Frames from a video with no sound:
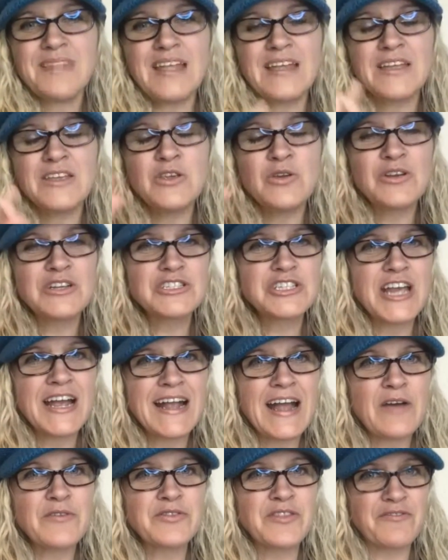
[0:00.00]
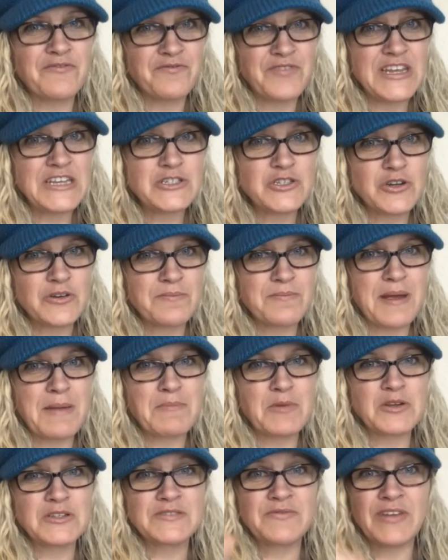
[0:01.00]
you can check out the featured
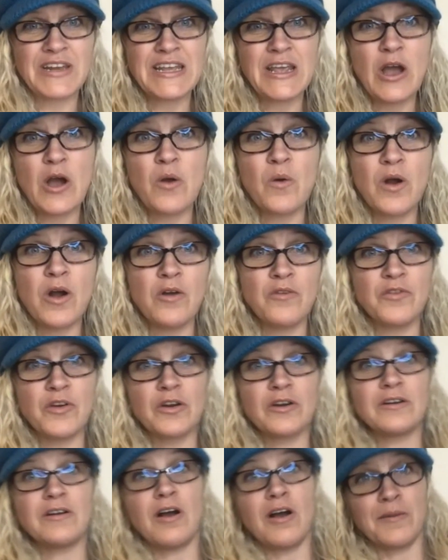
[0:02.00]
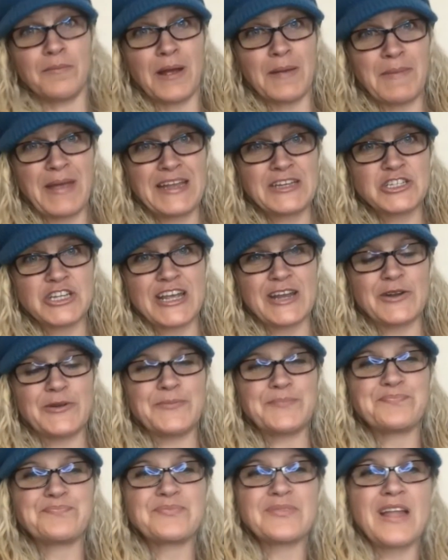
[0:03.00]
members video over on my main channel.
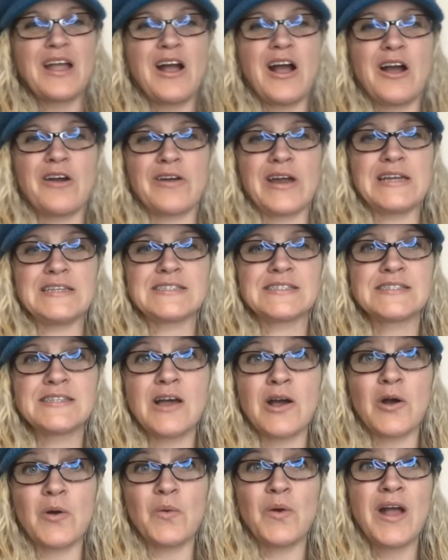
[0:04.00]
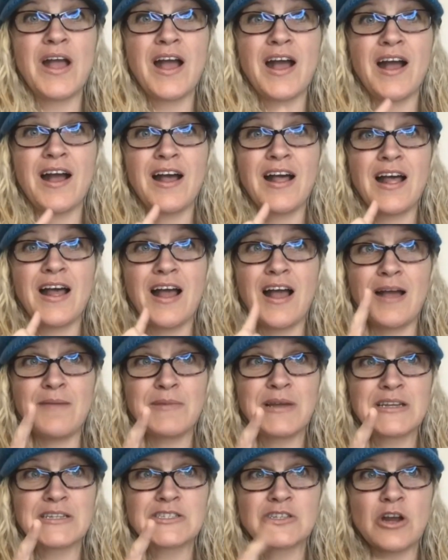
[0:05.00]
All right, so I'm
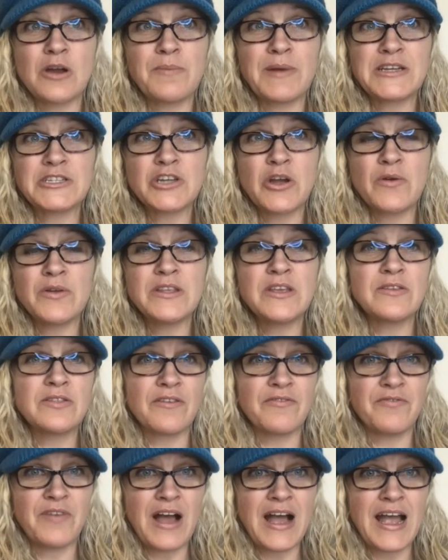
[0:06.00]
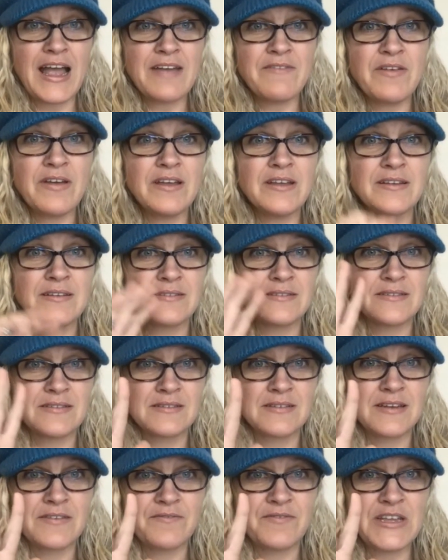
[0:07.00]
going to start by showing you the 5
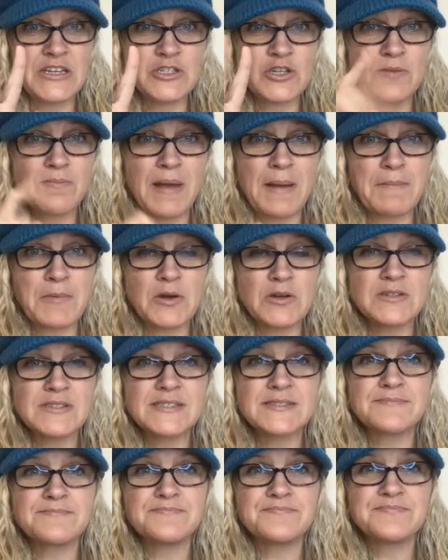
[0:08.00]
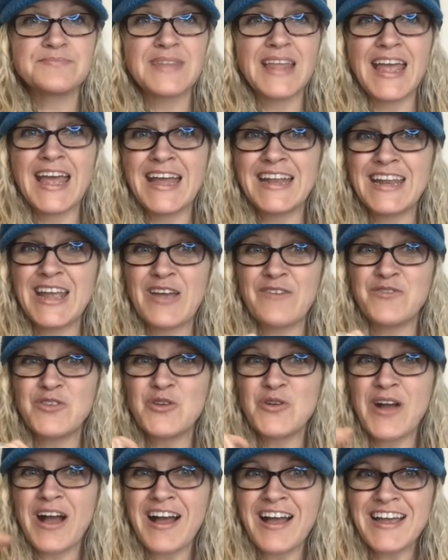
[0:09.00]
featured members. And if you
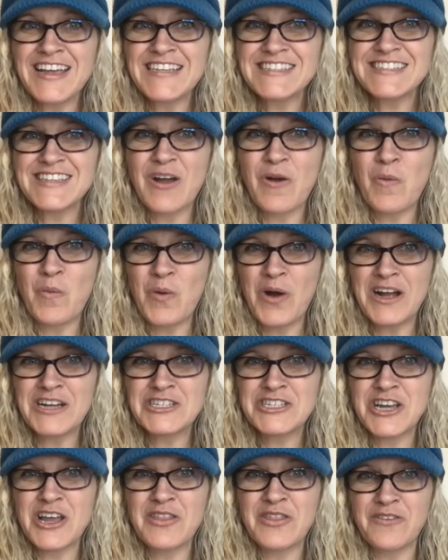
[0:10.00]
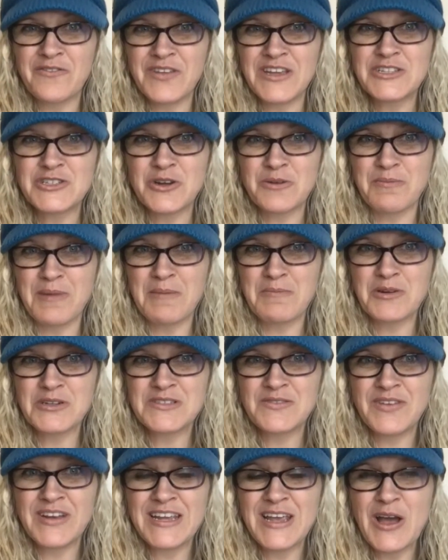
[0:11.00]
guys watch the featured members
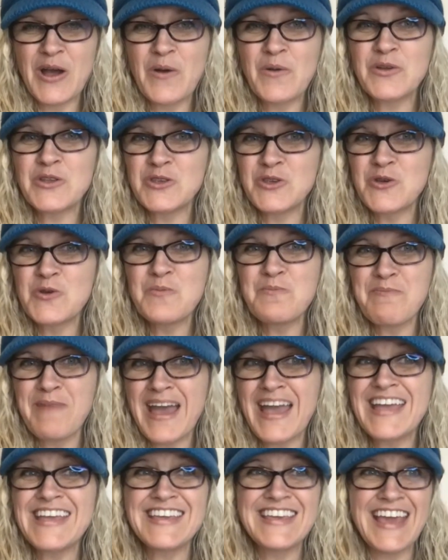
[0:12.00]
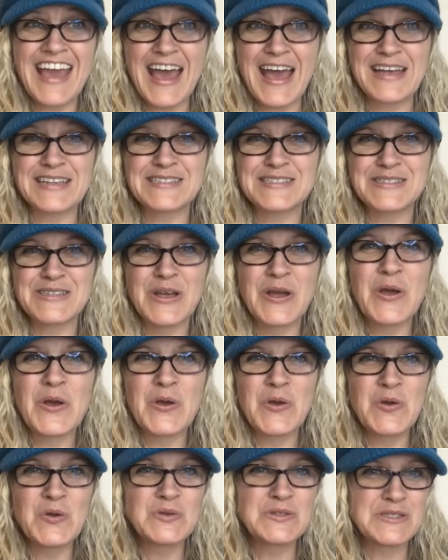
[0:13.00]
video, you may guess
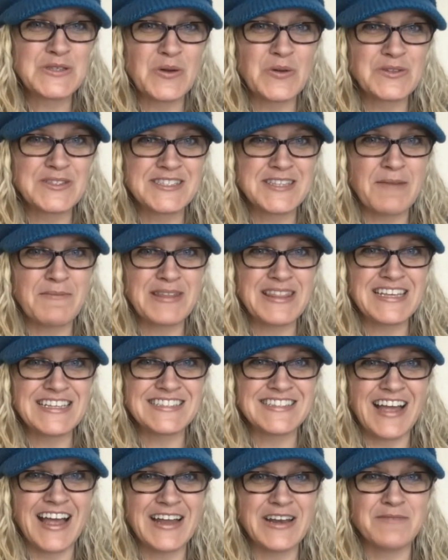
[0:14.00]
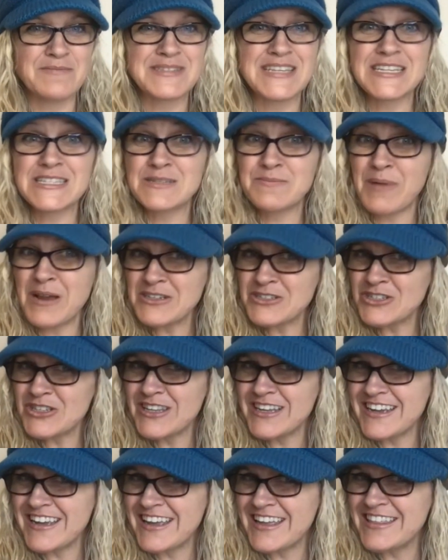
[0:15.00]
who sold some of these items,
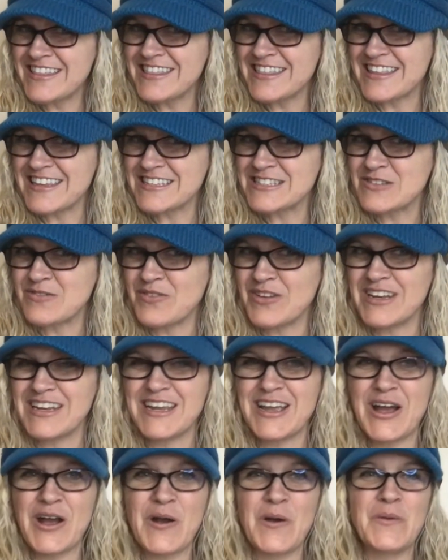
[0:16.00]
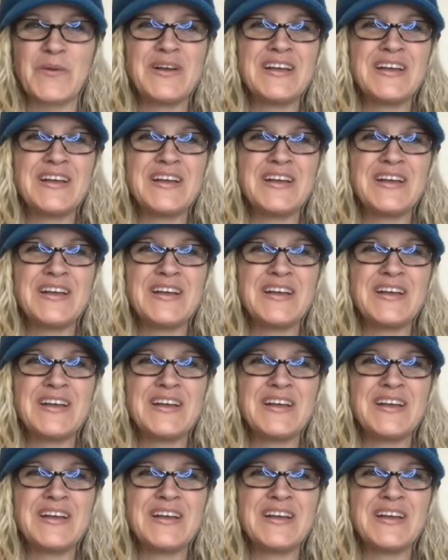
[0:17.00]
especially in this video.